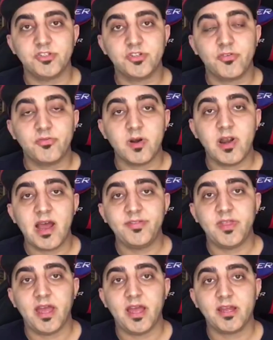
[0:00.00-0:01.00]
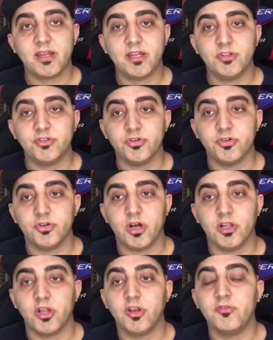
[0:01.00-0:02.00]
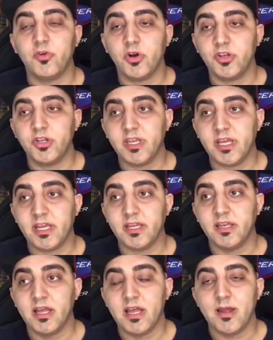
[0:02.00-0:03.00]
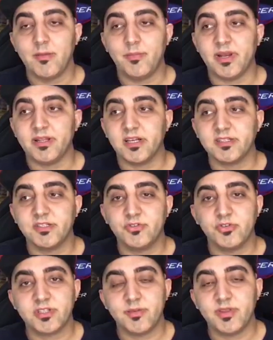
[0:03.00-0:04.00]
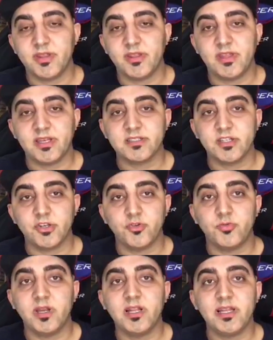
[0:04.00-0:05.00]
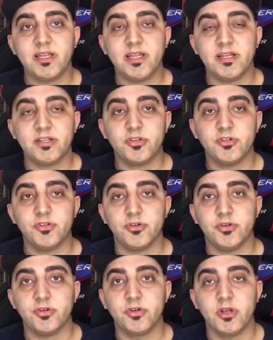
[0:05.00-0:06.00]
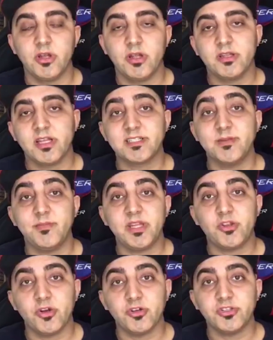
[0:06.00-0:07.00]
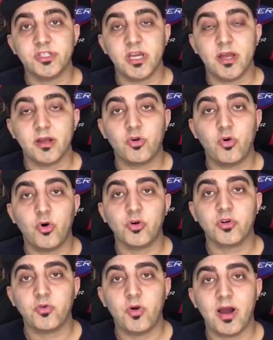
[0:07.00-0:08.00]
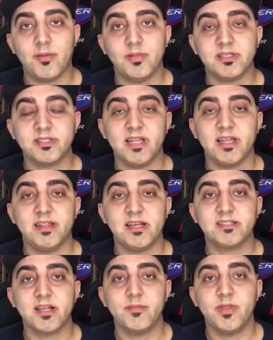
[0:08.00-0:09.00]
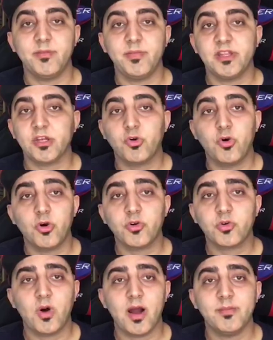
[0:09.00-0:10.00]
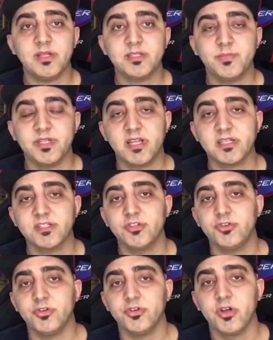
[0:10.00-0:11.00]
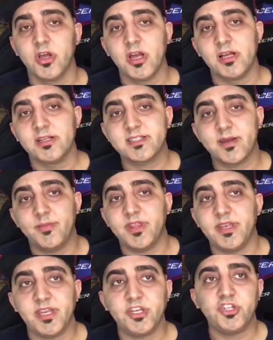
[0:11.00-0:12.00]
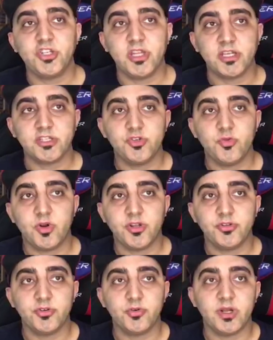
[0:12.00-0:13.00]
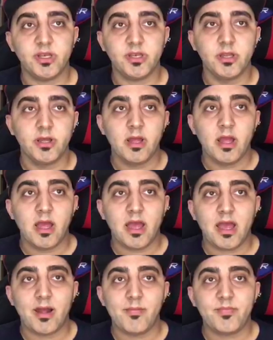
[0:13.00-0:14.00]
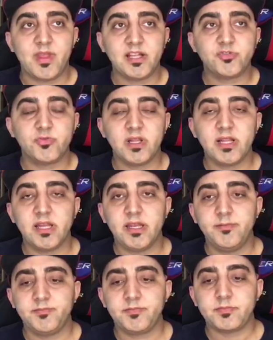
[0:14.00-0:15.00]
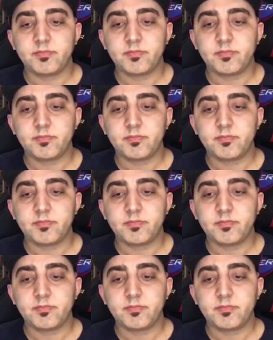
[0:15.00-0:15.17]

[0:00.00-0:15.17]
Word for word: software out there can do a lot of what you need, but it doesn't do some of the things that you really needed to do doesn't meet those uh, core requirements and then there's some that meet the core requirements but doesn't do some of the niche things you want to do and um, that's really